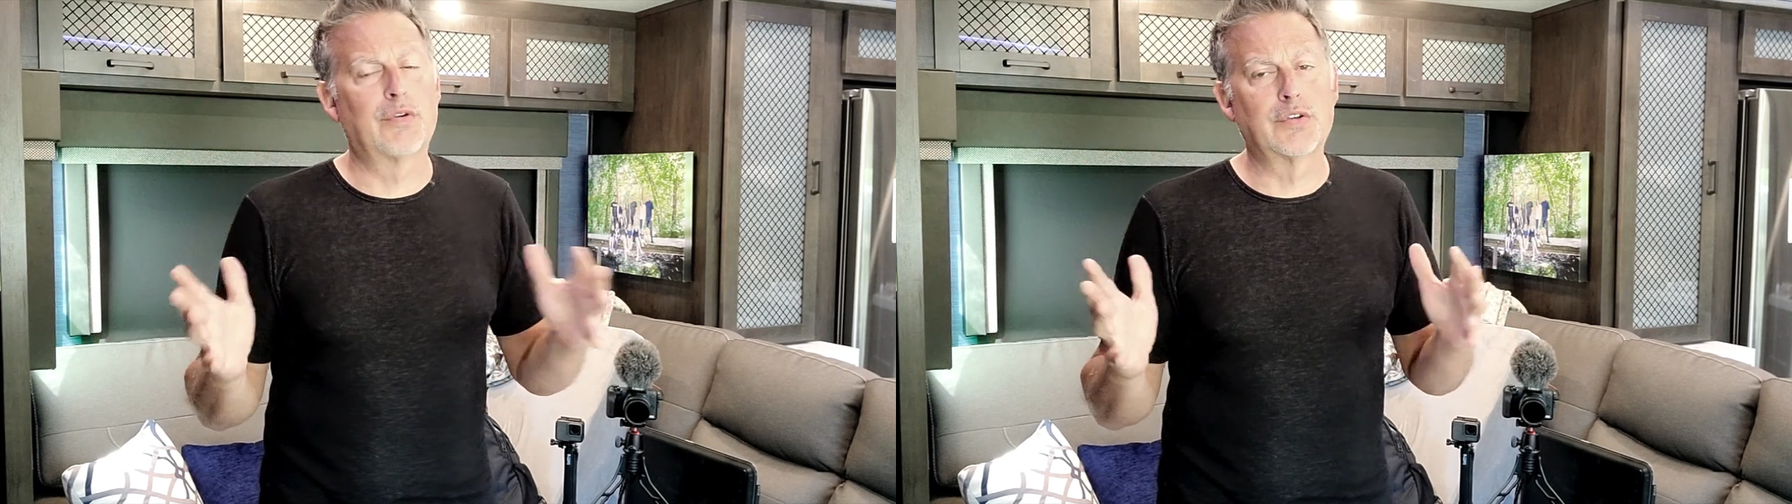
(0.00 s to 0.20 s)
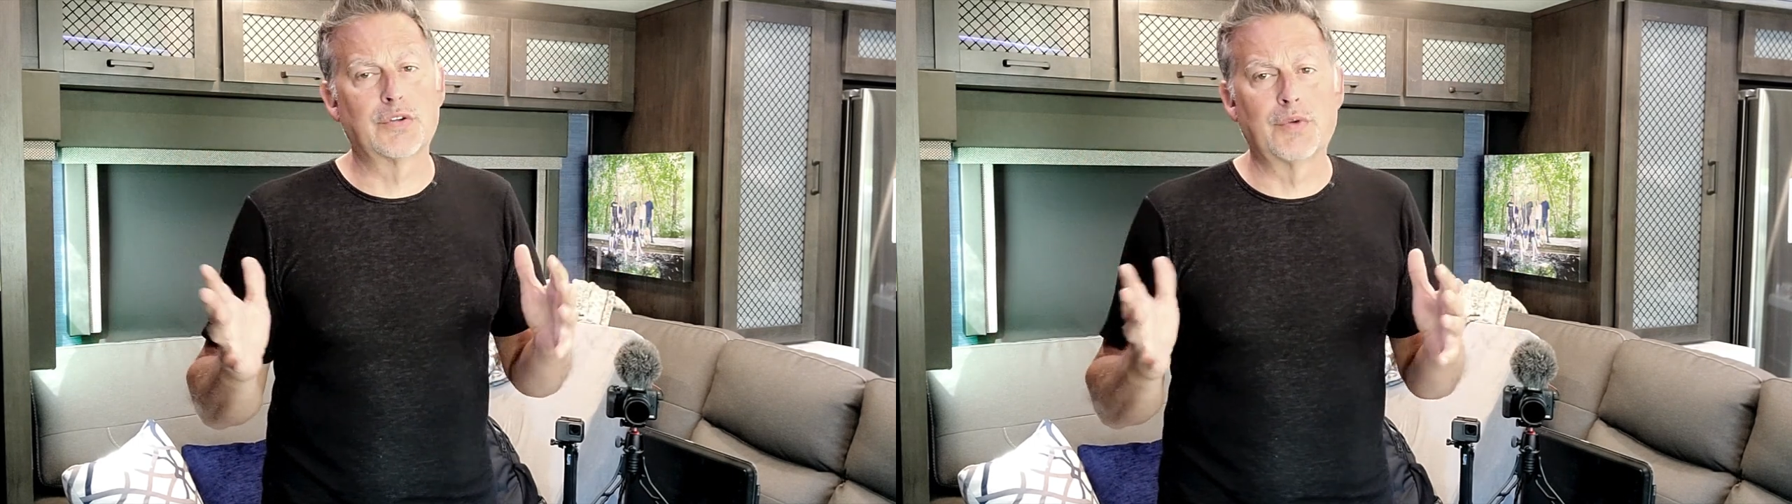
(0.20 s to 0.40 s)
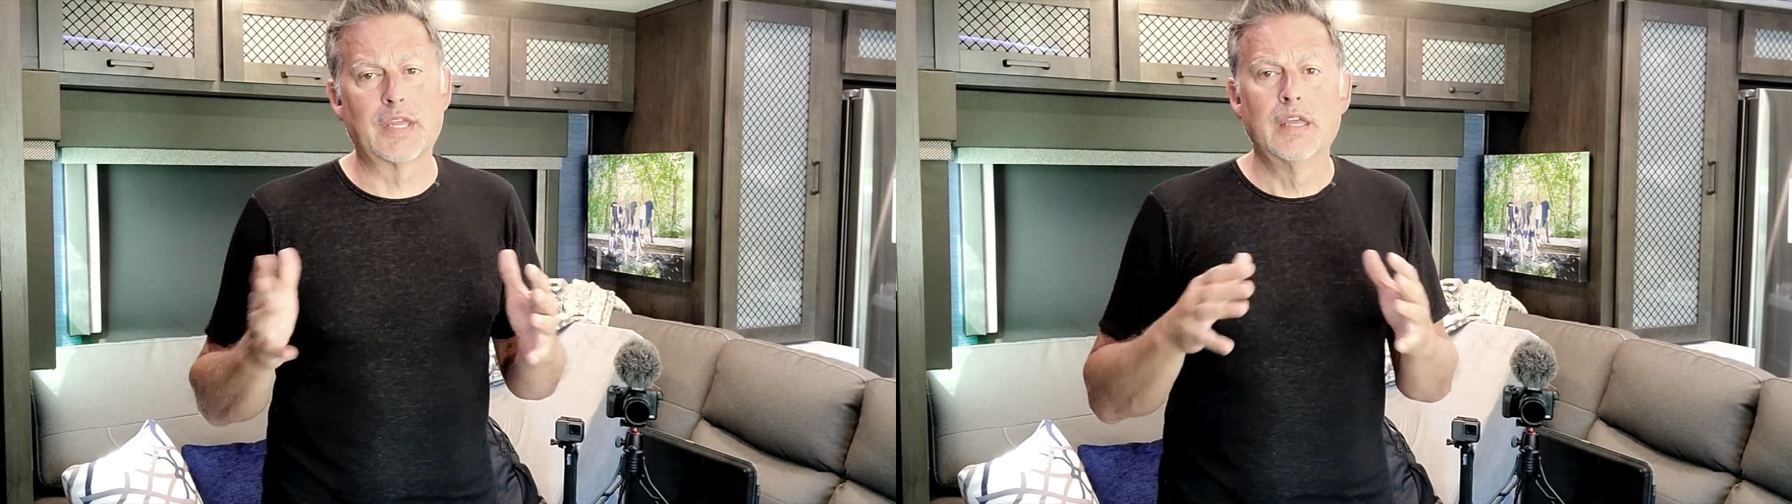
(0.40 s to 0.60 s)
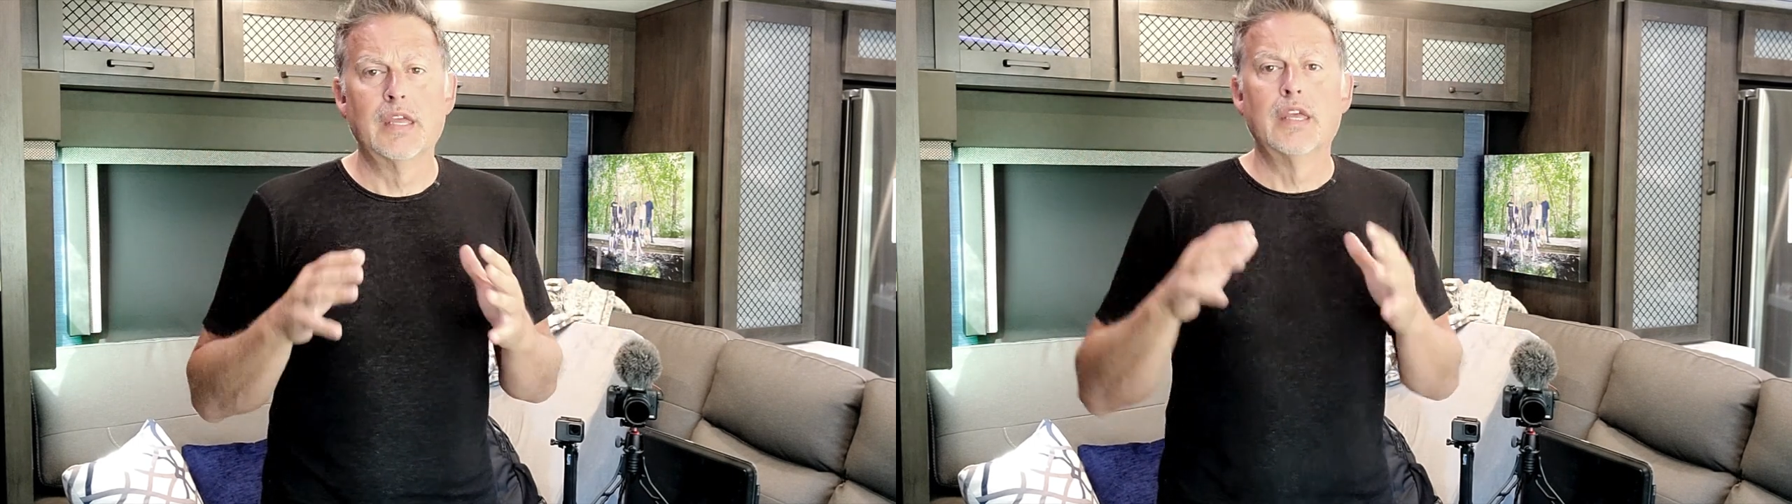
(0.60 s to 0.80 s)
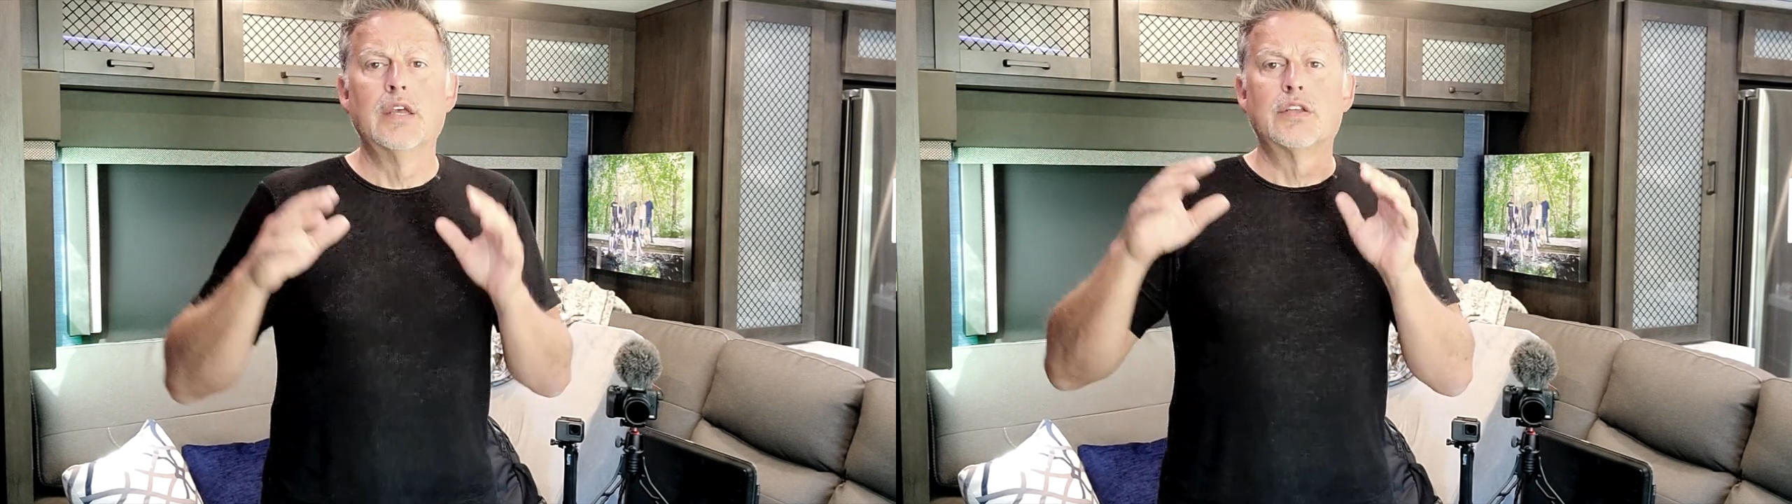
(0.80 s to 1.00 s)
were doing.
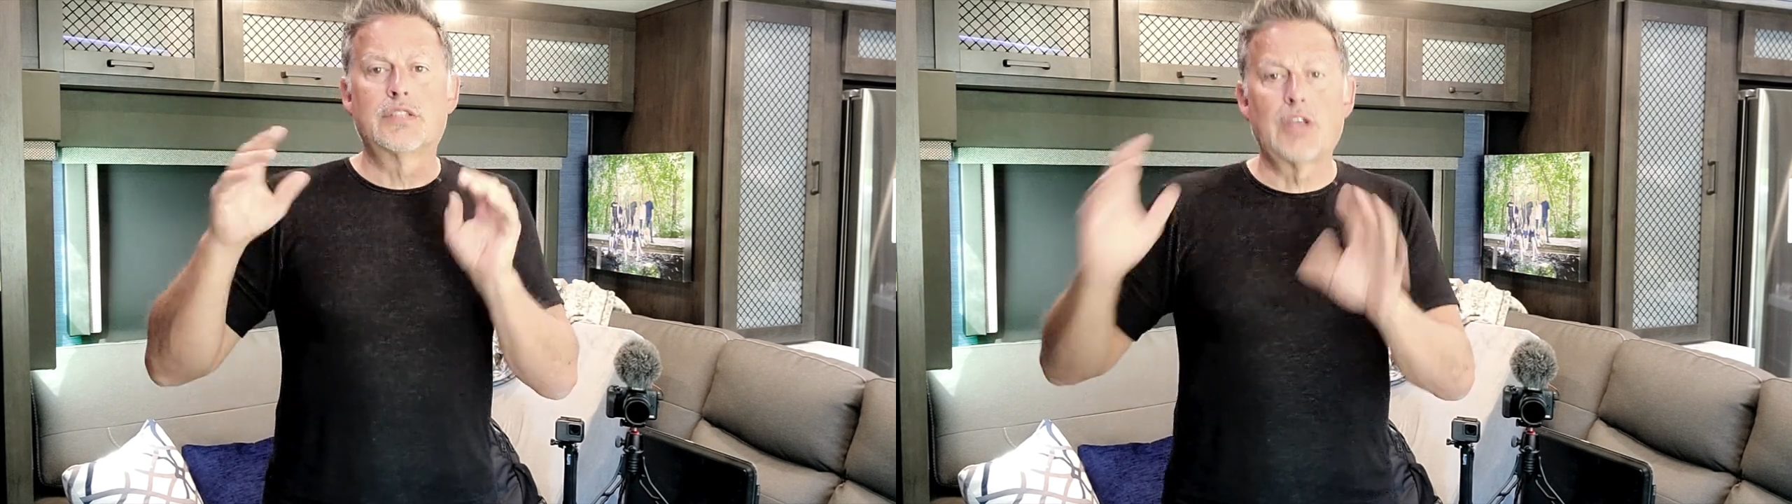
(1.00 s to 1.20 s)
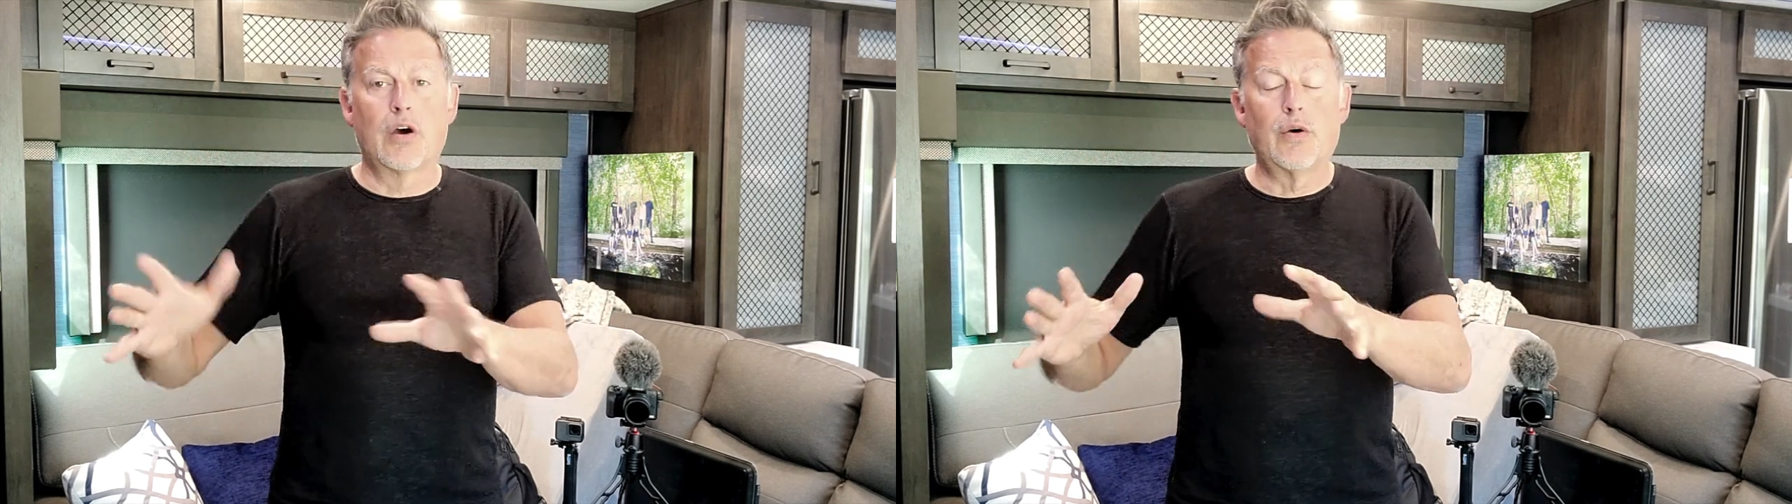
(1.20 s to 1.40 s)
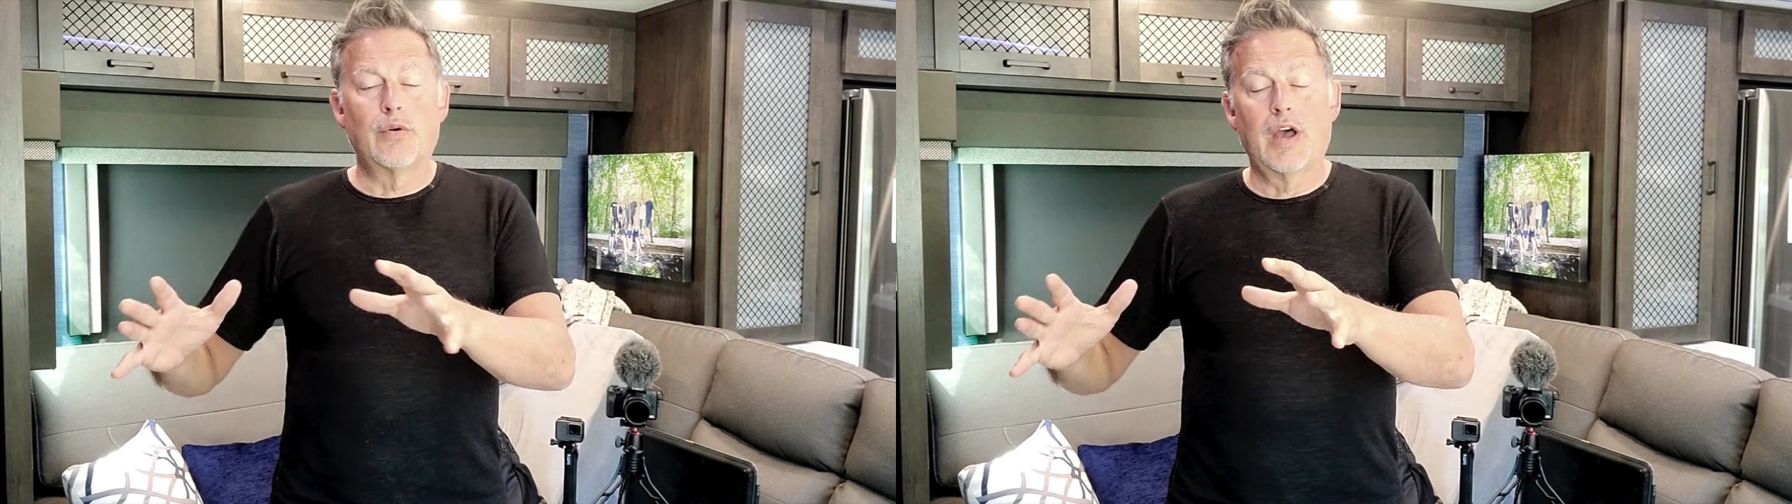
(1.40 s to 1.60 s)
So